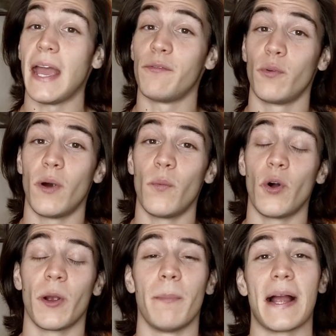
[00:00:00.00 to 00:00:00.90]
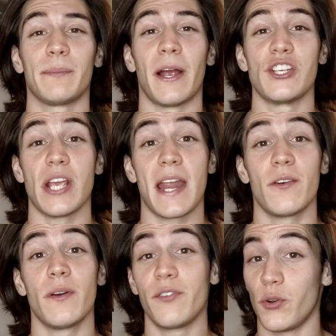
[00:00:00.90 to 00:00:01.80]
everyone, welcome back to my
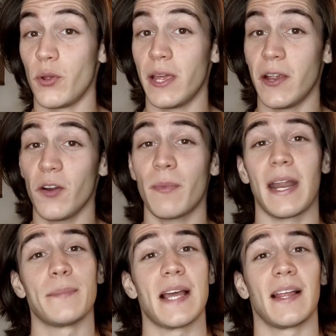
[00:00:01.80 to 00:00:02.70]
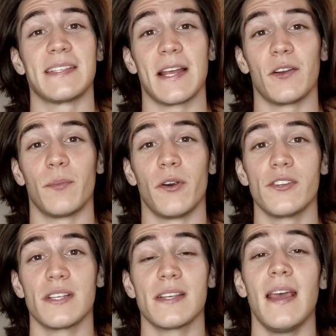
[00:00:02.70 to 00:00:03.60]
channel. If you're new here, my name is Alexander
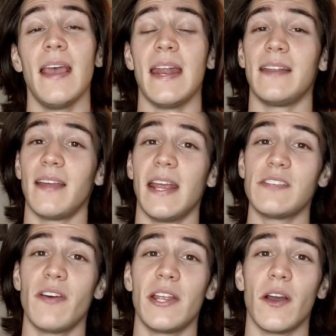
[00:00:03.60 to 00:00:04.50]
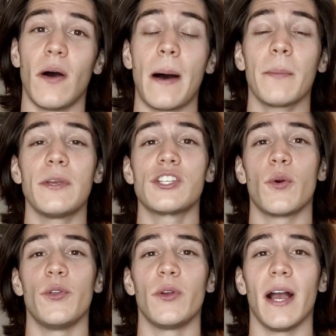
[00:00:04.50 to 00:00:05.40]
DeMurgis, and in today's video, I'm going to be
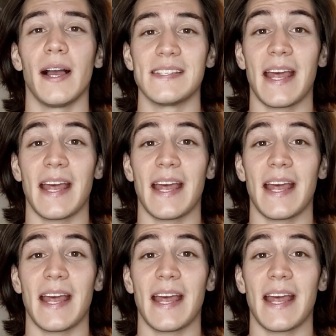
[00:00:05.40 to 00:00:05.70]
showing you guys